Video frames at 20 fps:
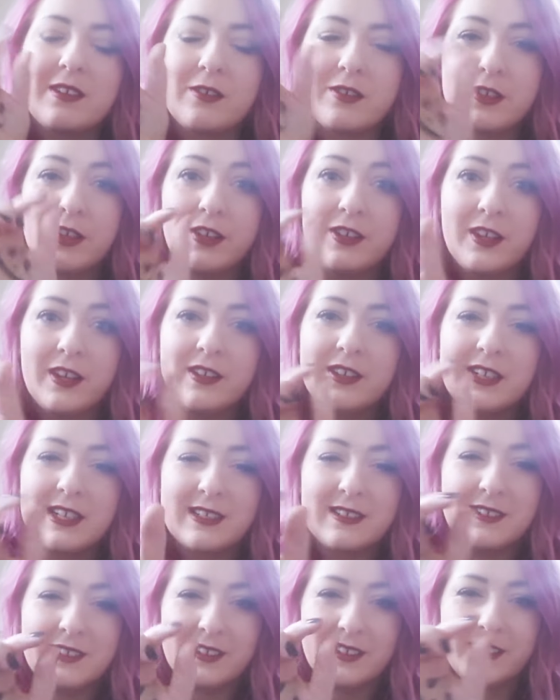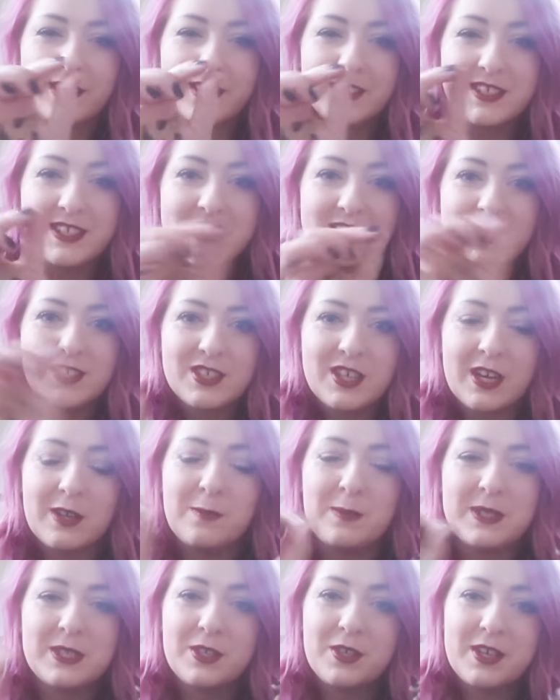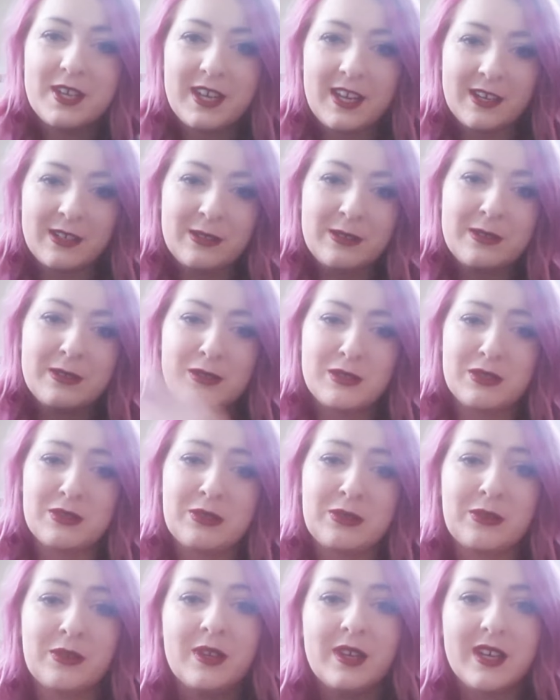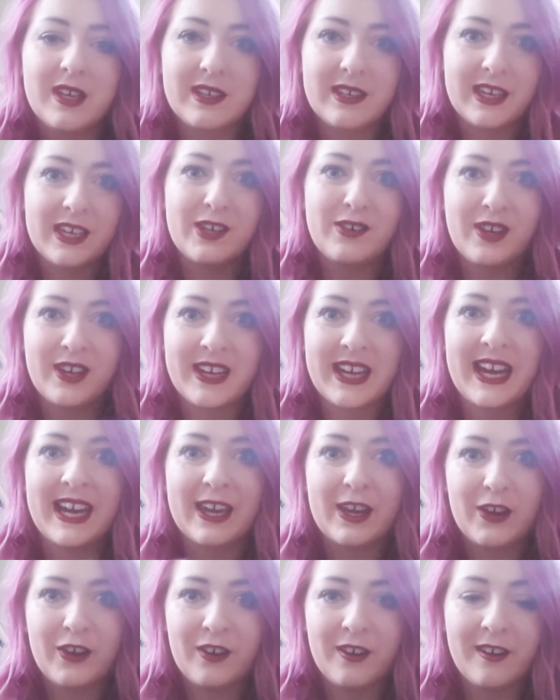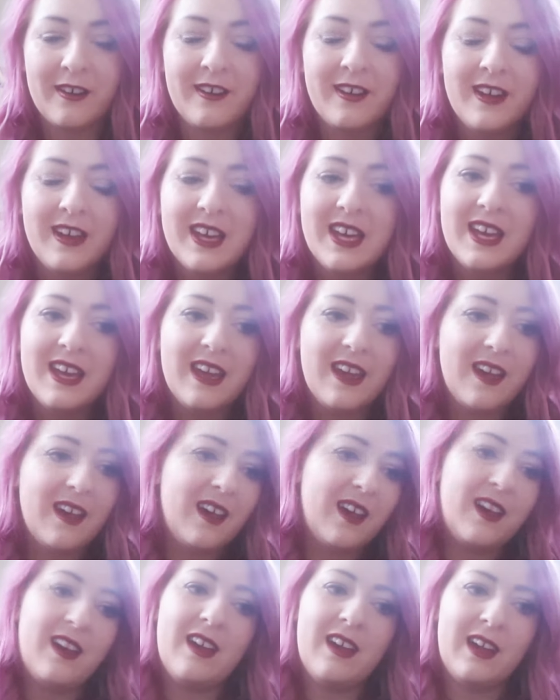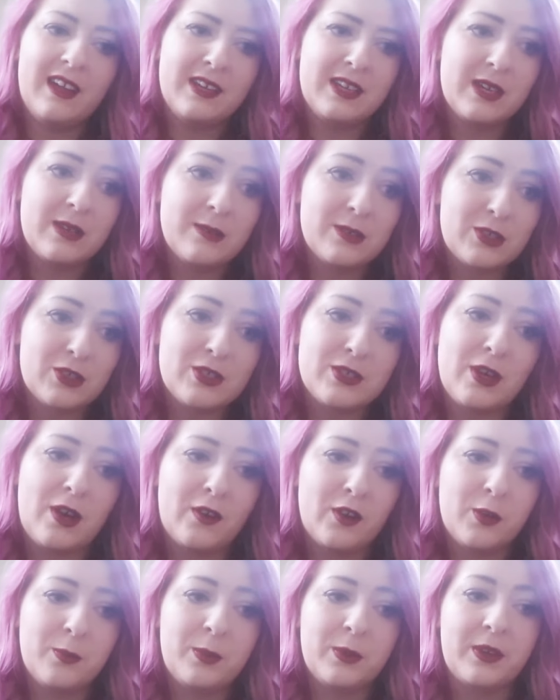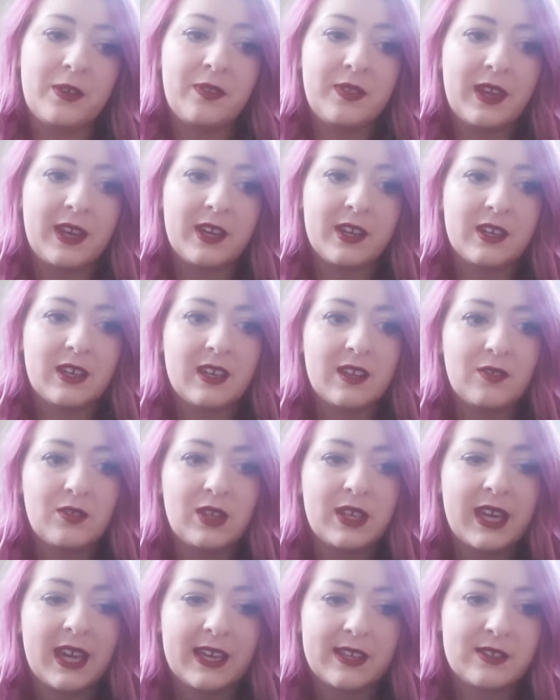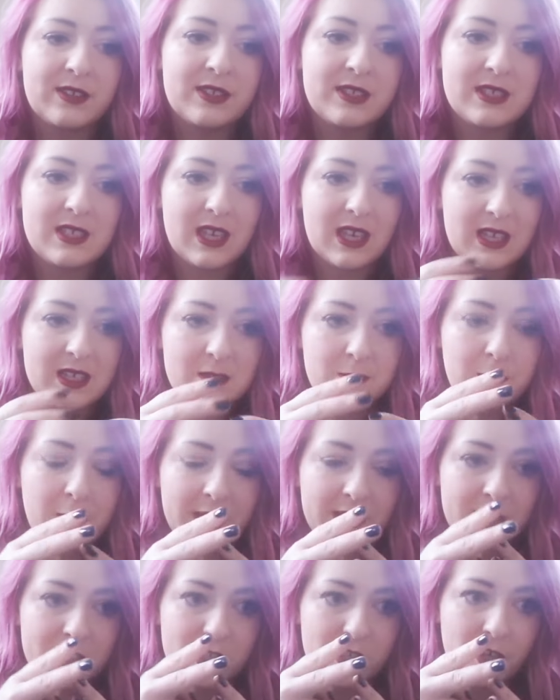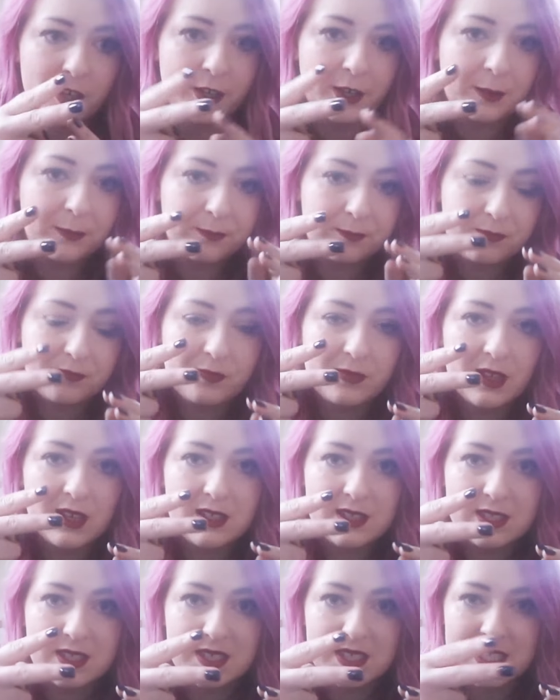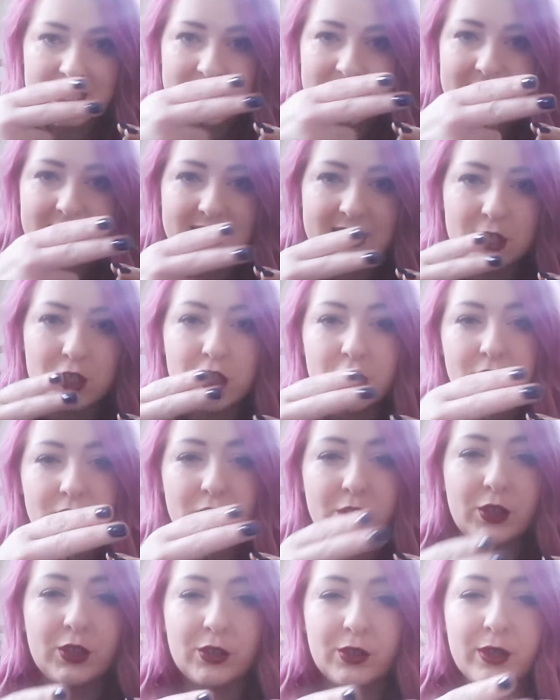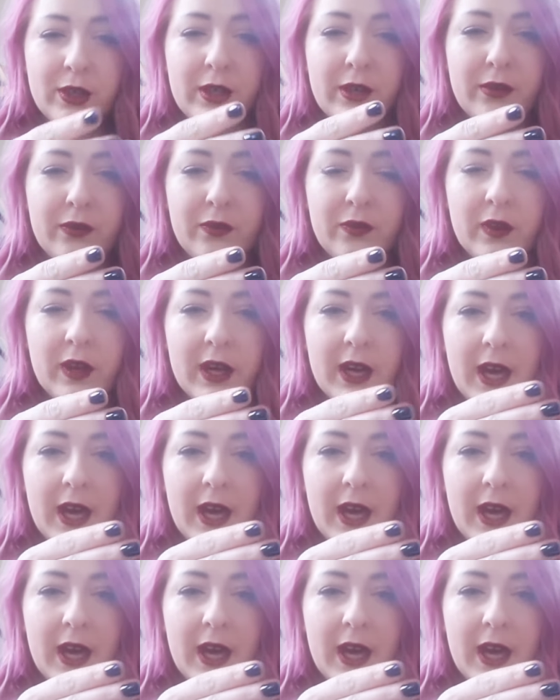I was like, no, you know, the scissors are going a bit too close, or yeah, you're okay, cut. And it was just horrible. And then in the end he'd managed like to slit it just enough